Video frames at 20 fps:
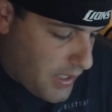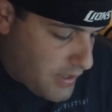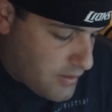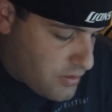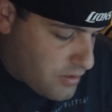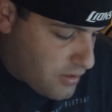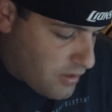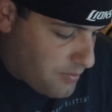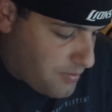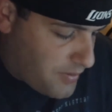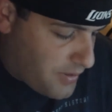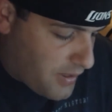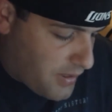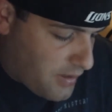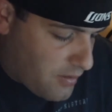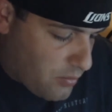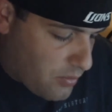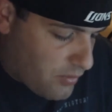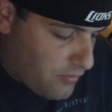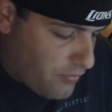matchup,
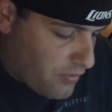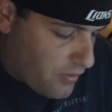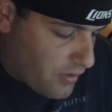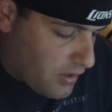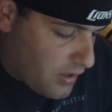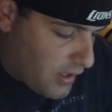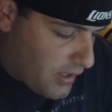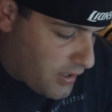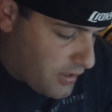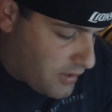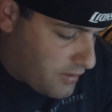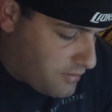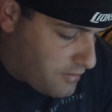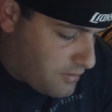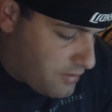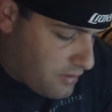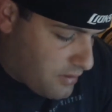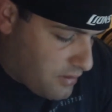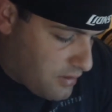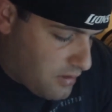second one for the
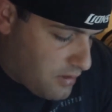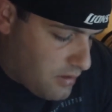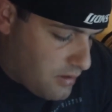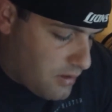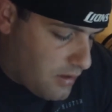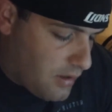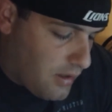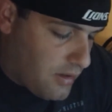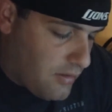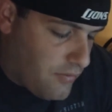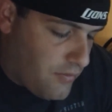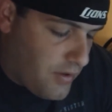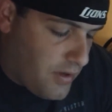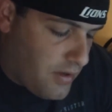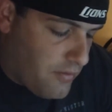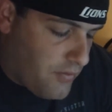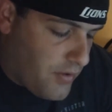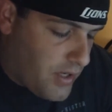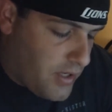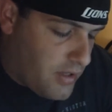Lions.
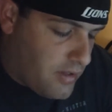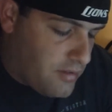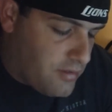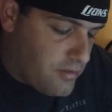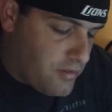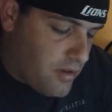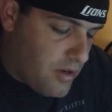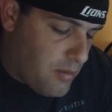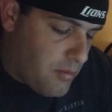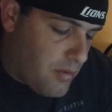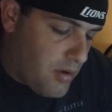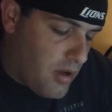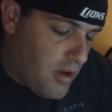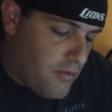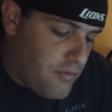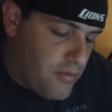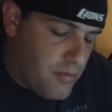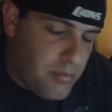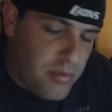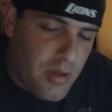The Vikings are coming
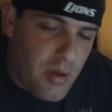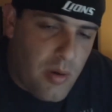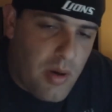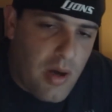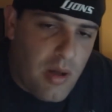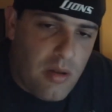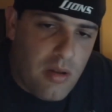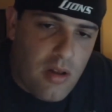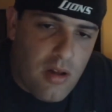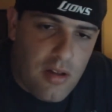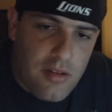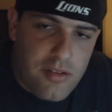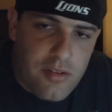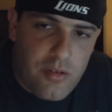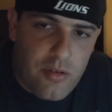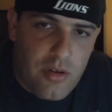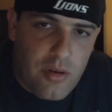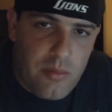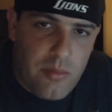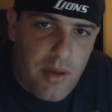off a blowout loss
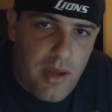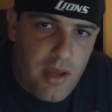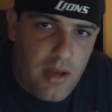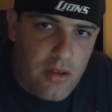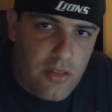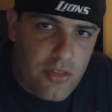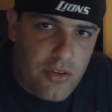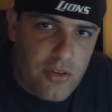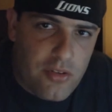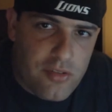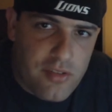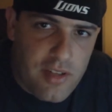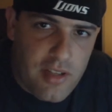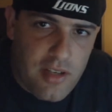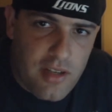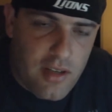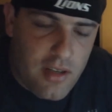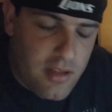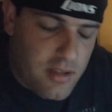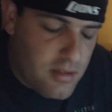to Green Bay on
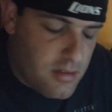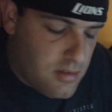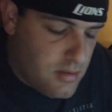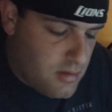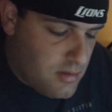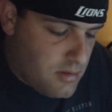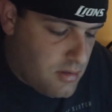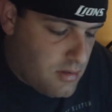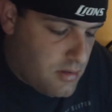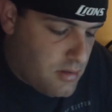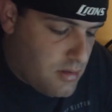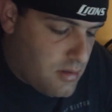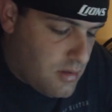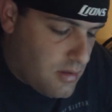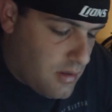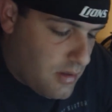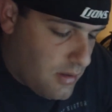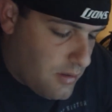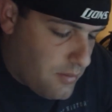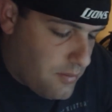Thursday night.
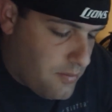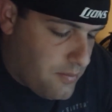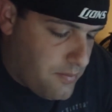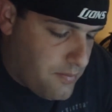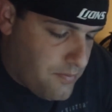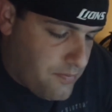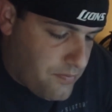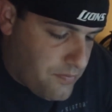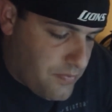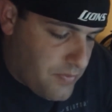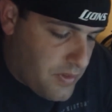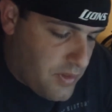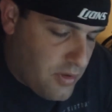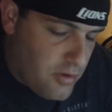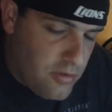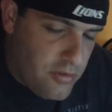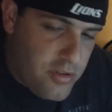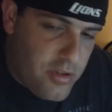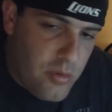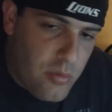
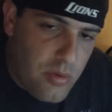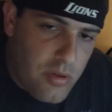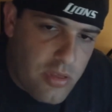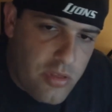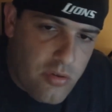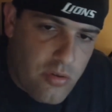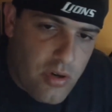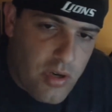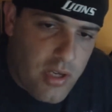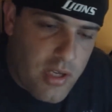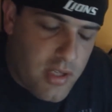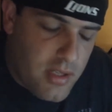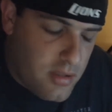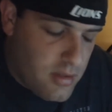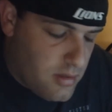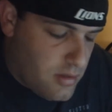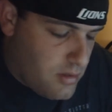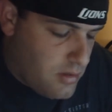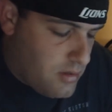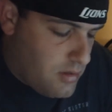They're 2-3.
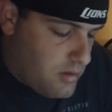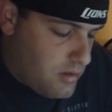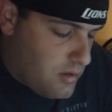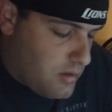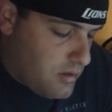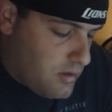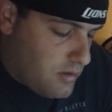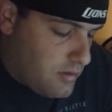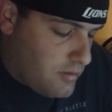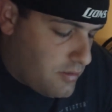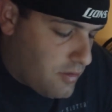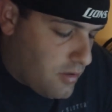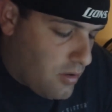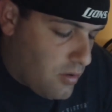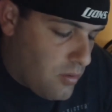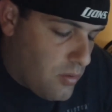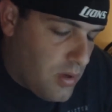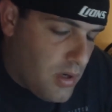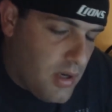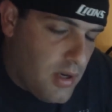
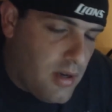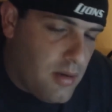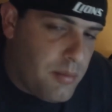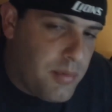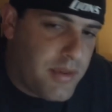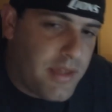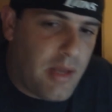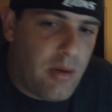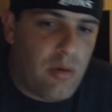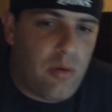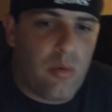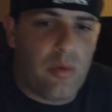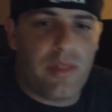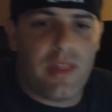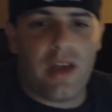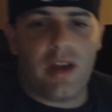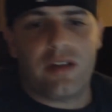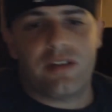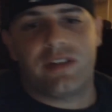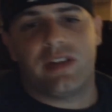So, but they were
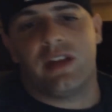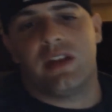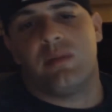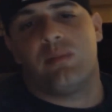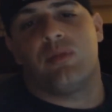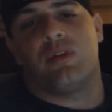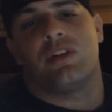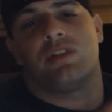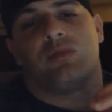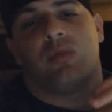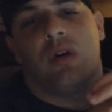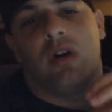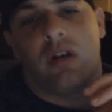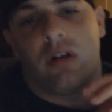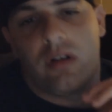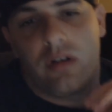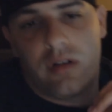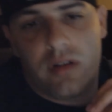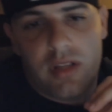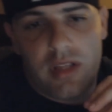without Teddy
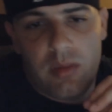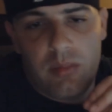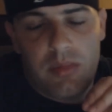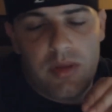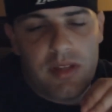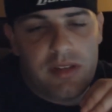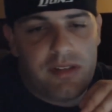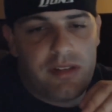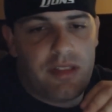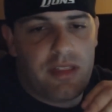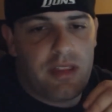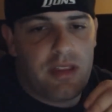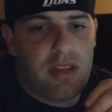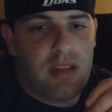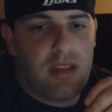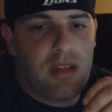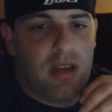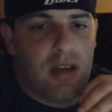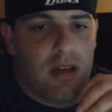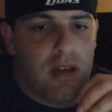Bridgewater. He missed
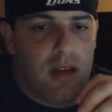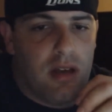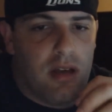the